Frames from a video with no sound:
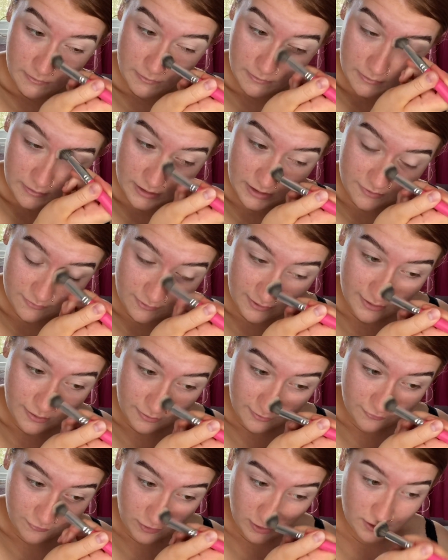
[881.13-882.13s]
And I have quite a lot
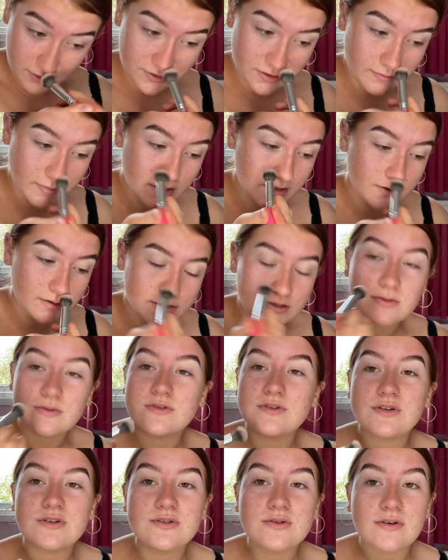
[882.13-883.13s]
of freckles on my nose, so it
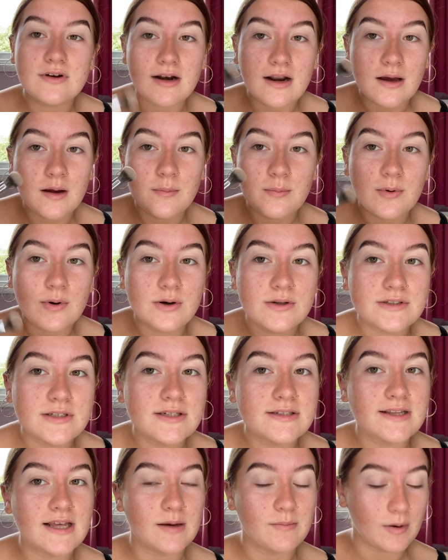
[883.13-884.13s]
just sort of like bronzes
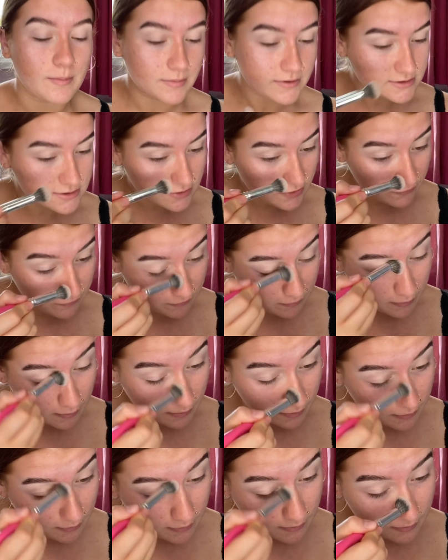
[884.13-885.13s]
them up and stuff,
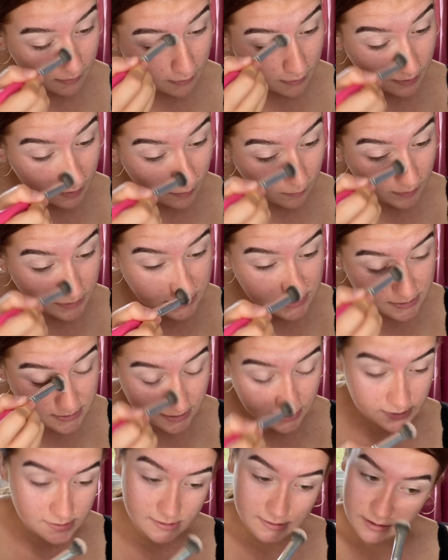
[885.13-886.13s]
which is
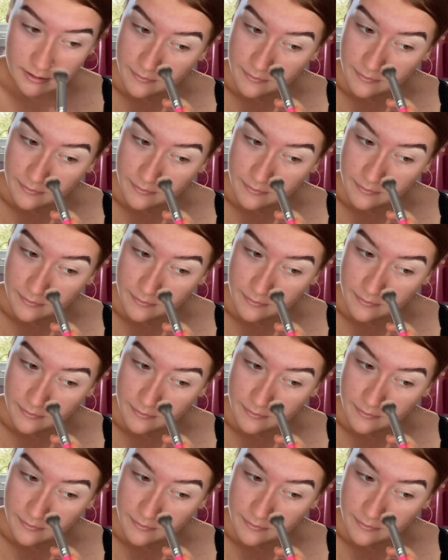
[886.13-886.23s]
nice.